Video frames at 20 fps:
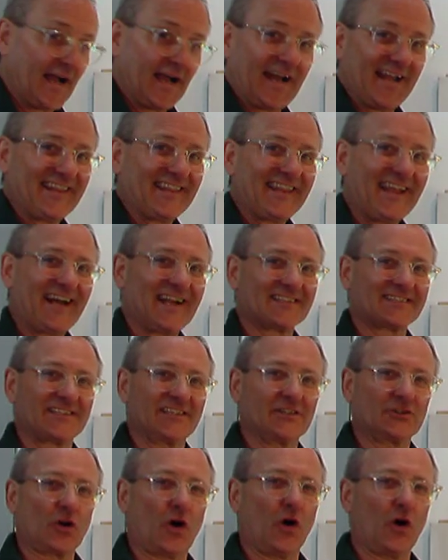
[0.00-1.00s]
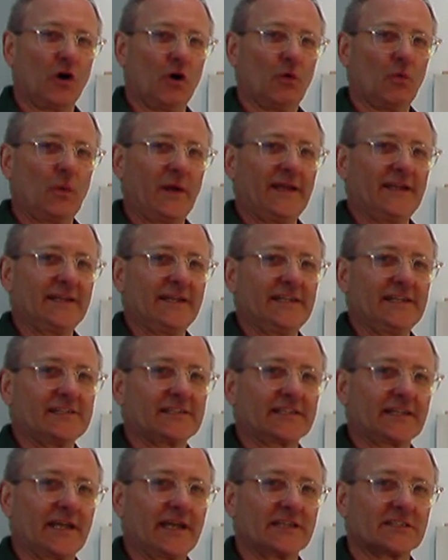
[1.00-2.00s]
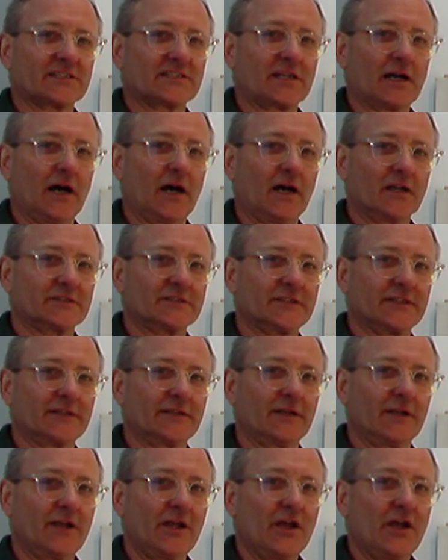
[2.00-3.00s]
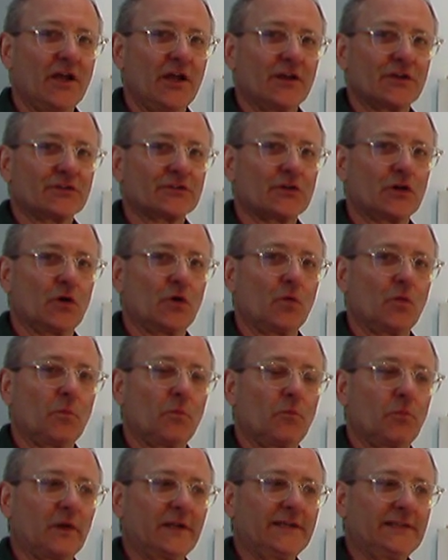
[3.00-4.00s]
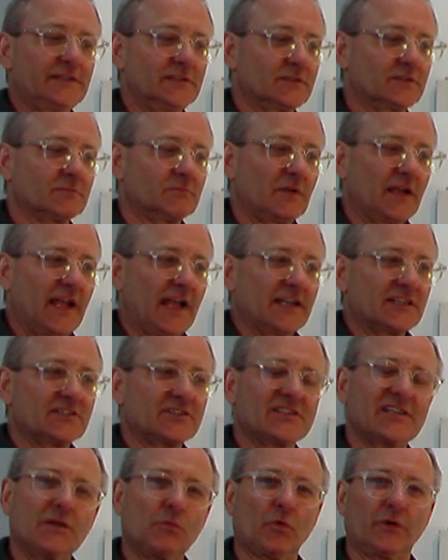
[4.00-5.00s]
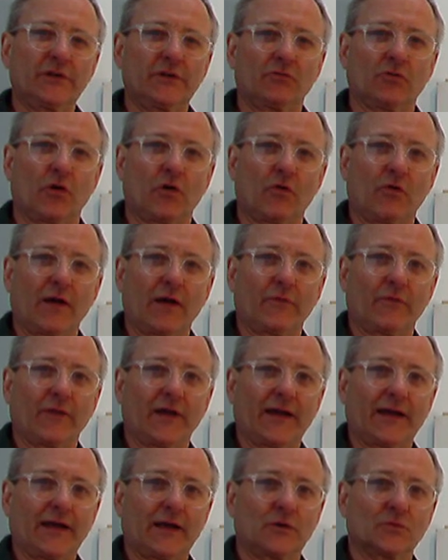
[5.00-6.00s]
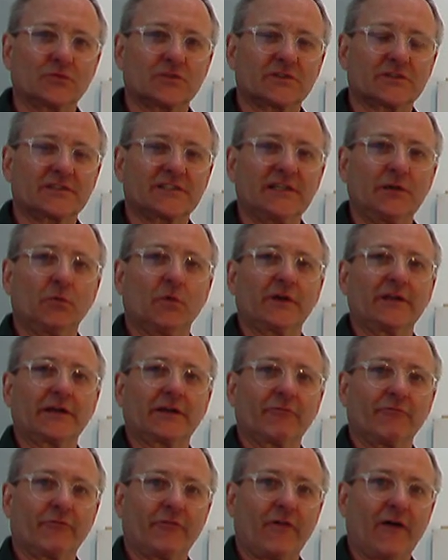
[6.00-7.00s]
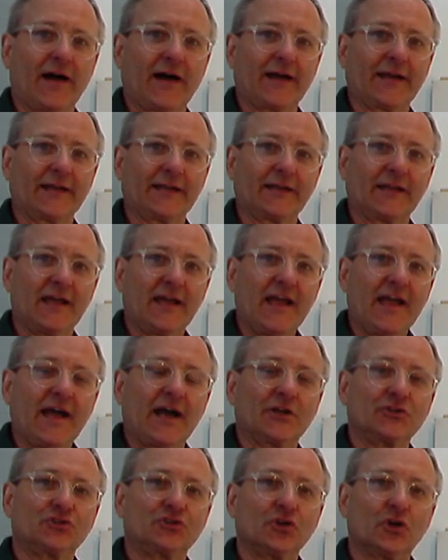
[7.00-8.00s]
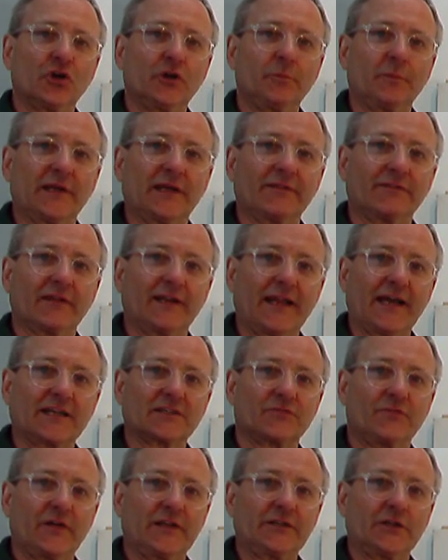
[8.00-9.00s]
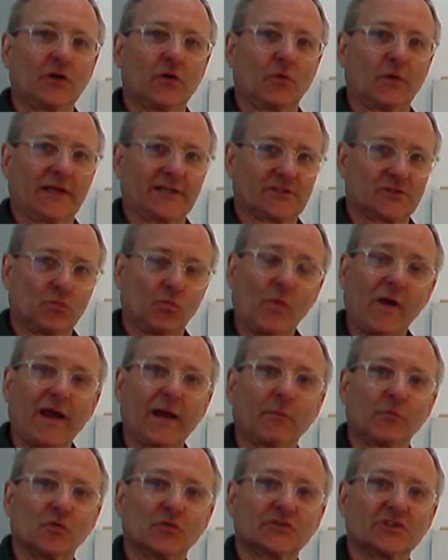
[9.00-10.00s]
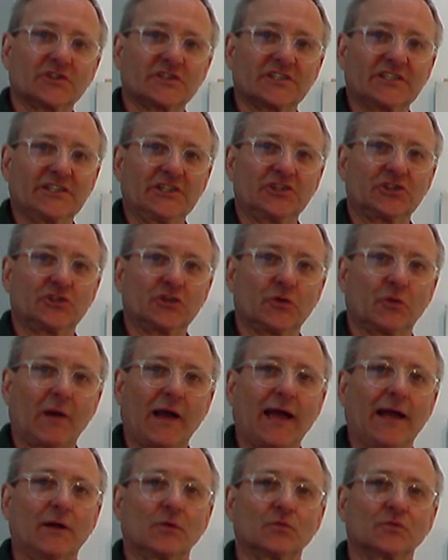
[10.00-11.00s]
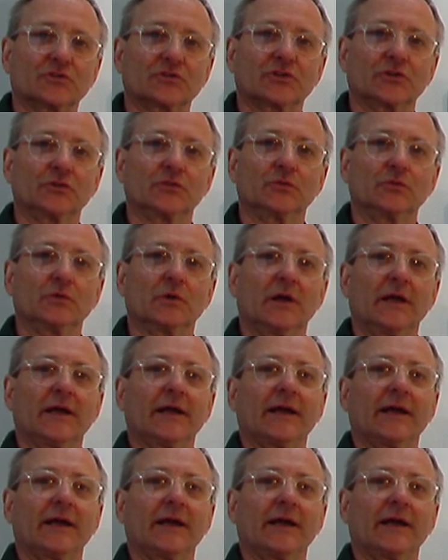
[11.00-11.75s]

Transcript: And that is all we need to get started. So please see what you've got around the house, see what you can find, and join me in the next video lesson where I'm going to teach you how to